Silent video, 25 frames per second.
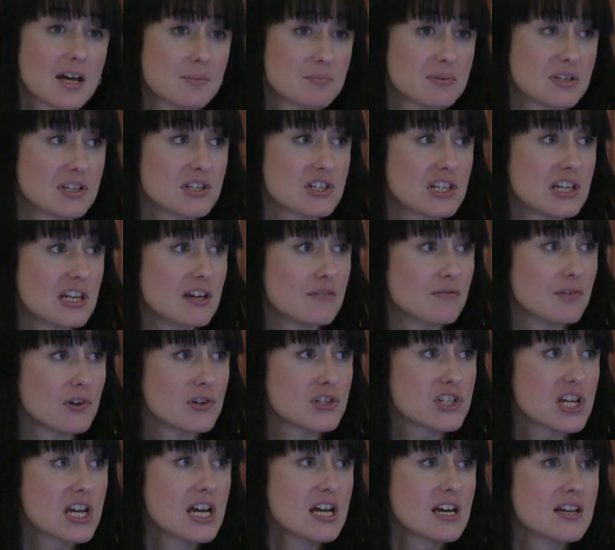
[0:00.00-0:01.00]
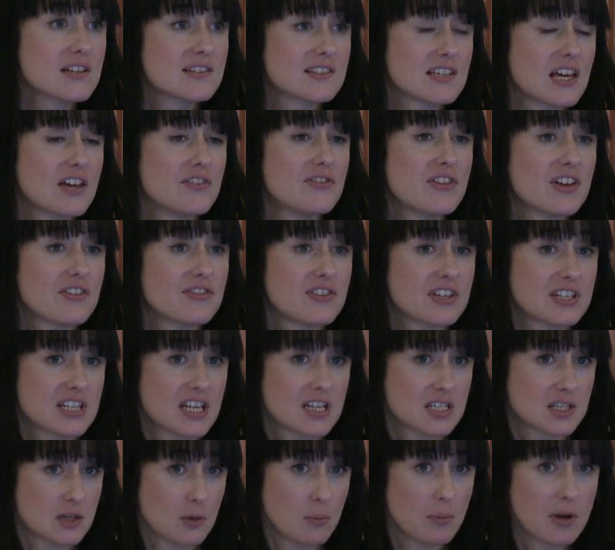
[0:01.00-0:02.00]
had been delivered, said that they'd
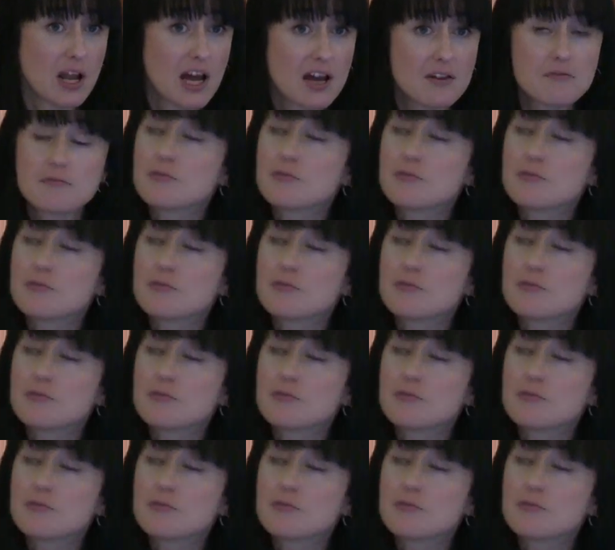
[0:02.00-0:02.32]
had to apply